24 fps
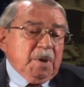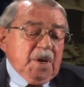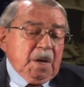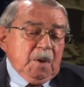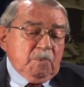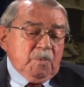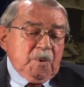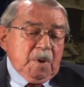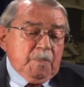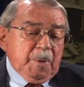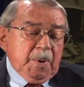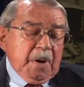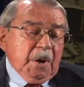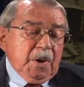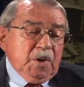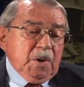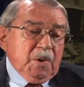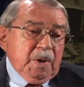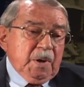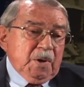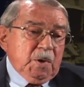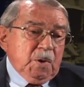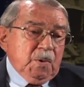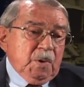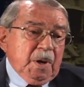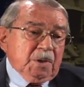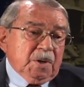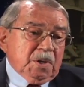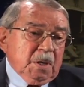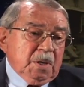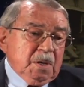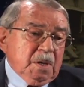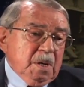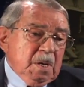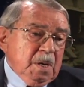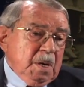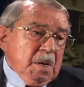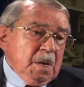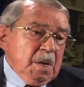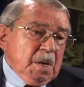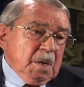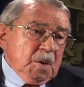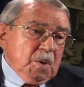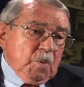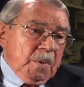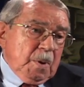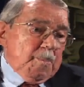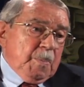you had repair, you had to go out to
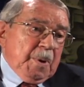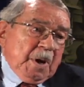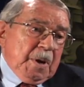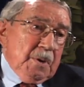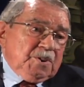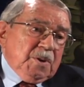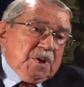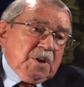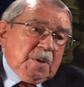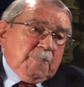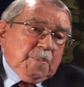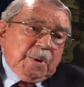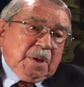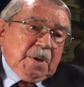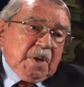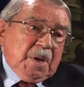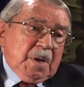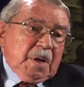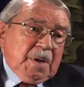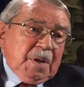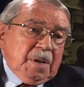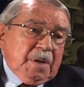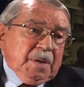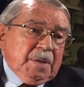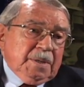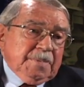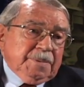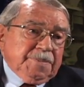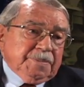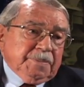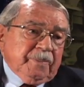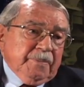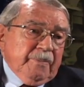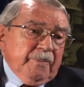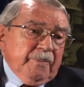the repair ship and right. get it done.